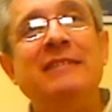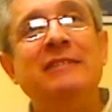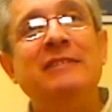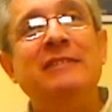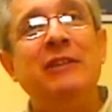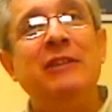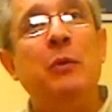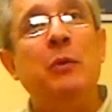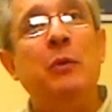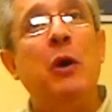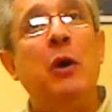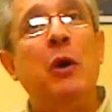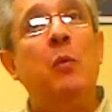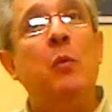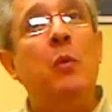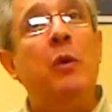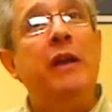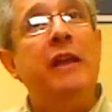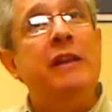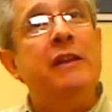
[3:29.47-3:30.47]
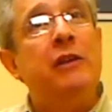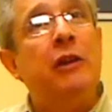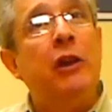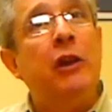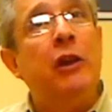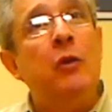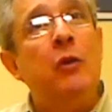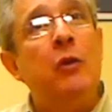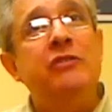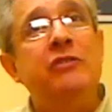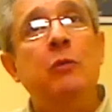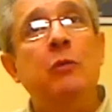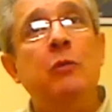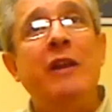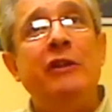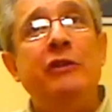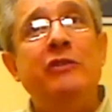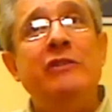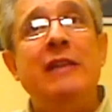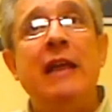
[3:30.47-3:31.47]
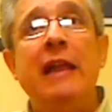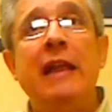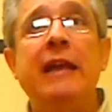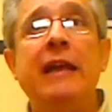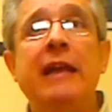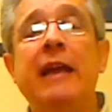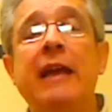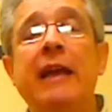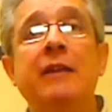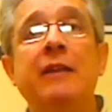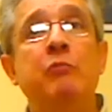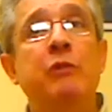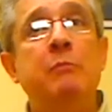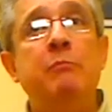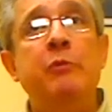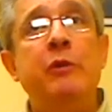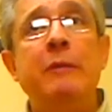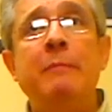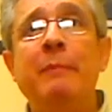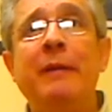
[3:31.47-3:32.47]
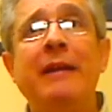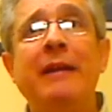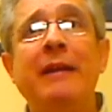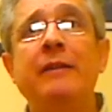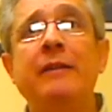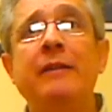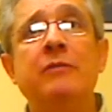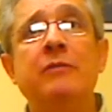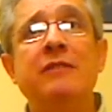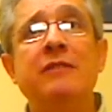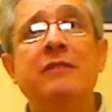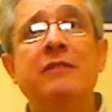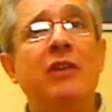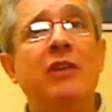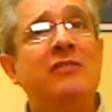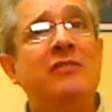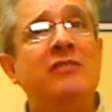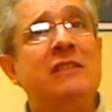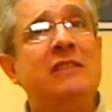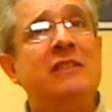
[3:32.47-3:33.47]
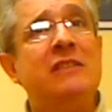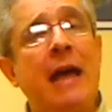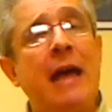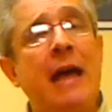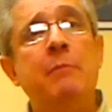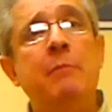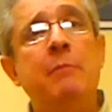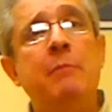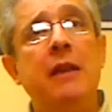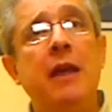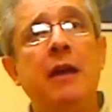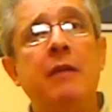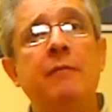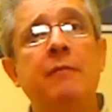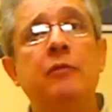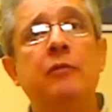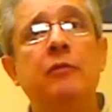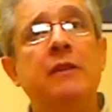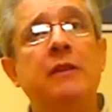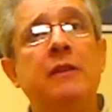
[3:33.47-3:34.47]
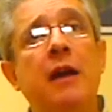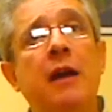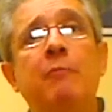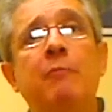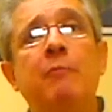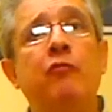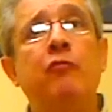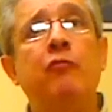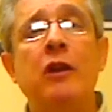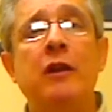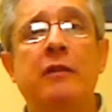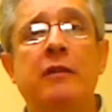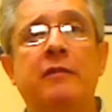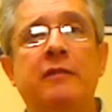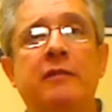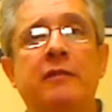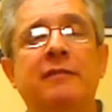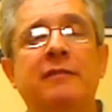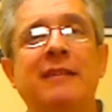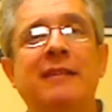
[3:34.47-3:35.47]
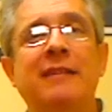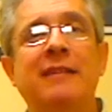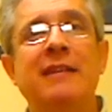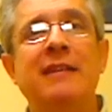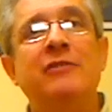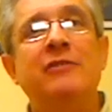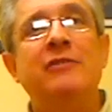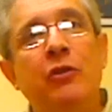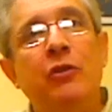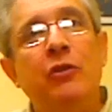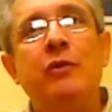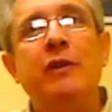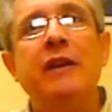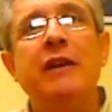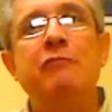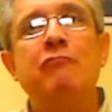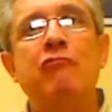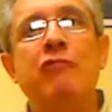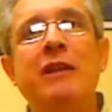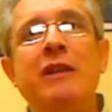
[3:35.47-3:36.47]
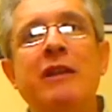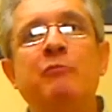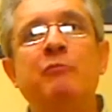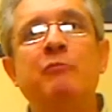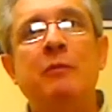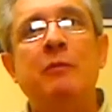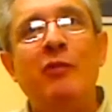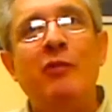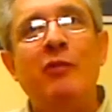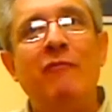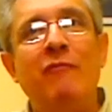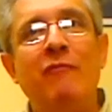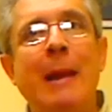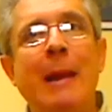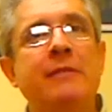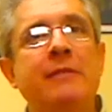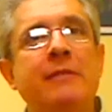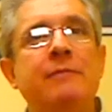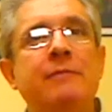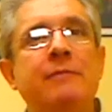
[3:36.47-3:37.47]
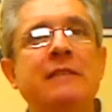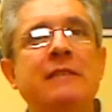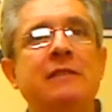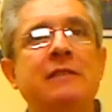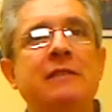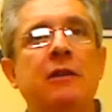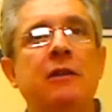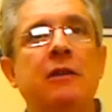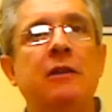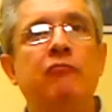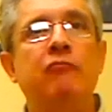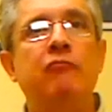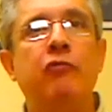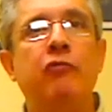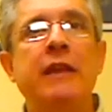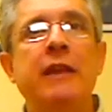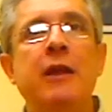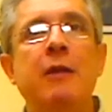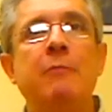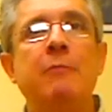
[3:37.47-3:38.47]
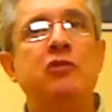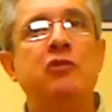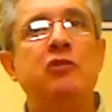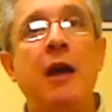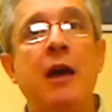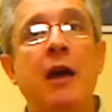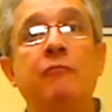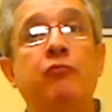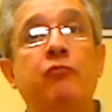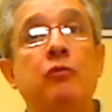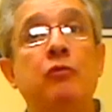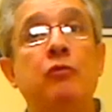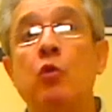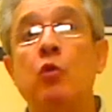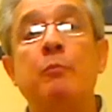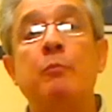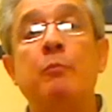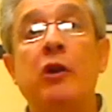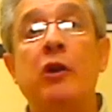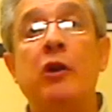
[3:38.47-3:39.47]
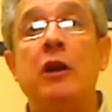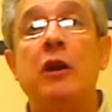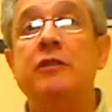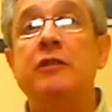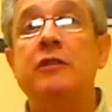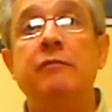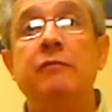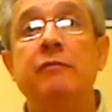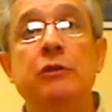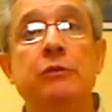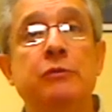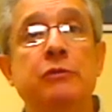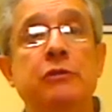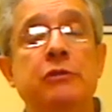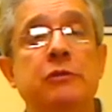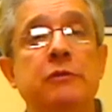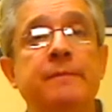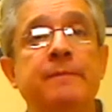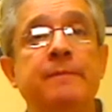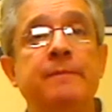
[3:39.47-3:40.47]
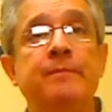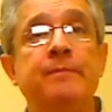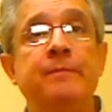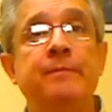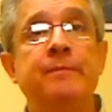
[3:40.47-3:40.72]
So in closing, when you delegate, be prepared to invest time and effort up front so you can reap the benefits of freeing up time for more productive use.